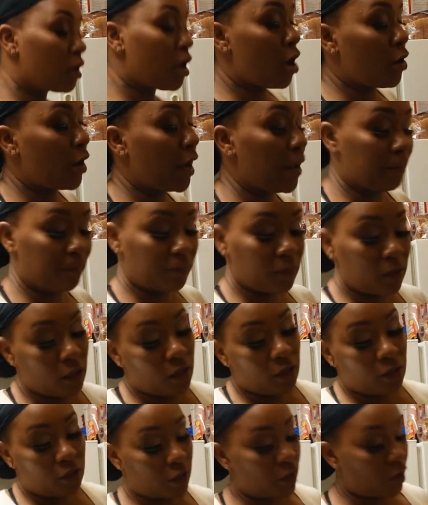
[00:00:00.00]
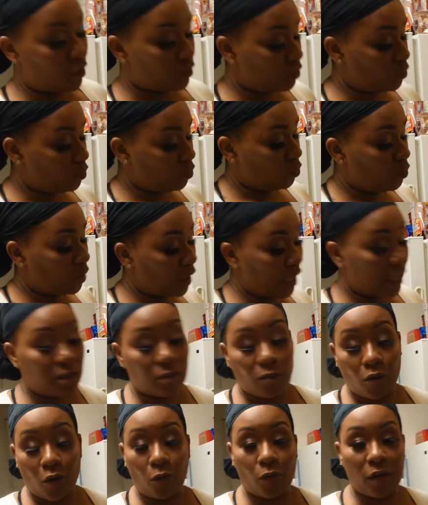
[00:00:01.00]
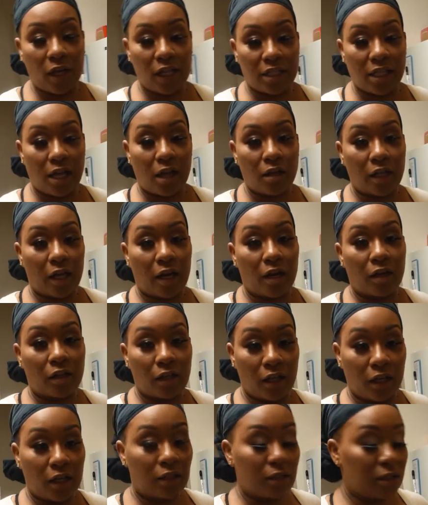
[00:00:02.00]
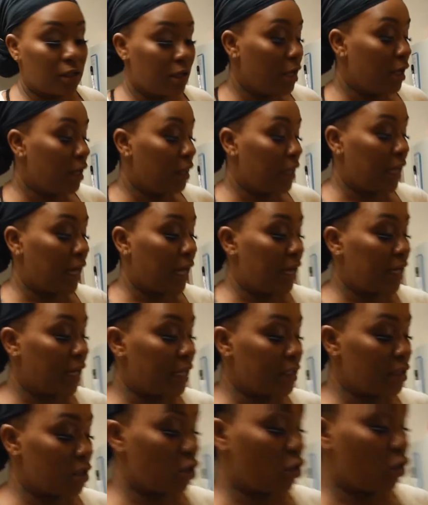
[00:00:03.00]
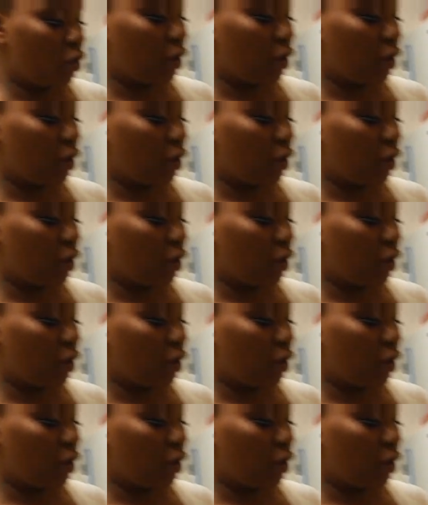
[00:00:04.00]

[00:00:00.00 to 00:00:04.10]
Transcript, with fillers: Okay, so we got some more wings out that are cooked. They got a nice little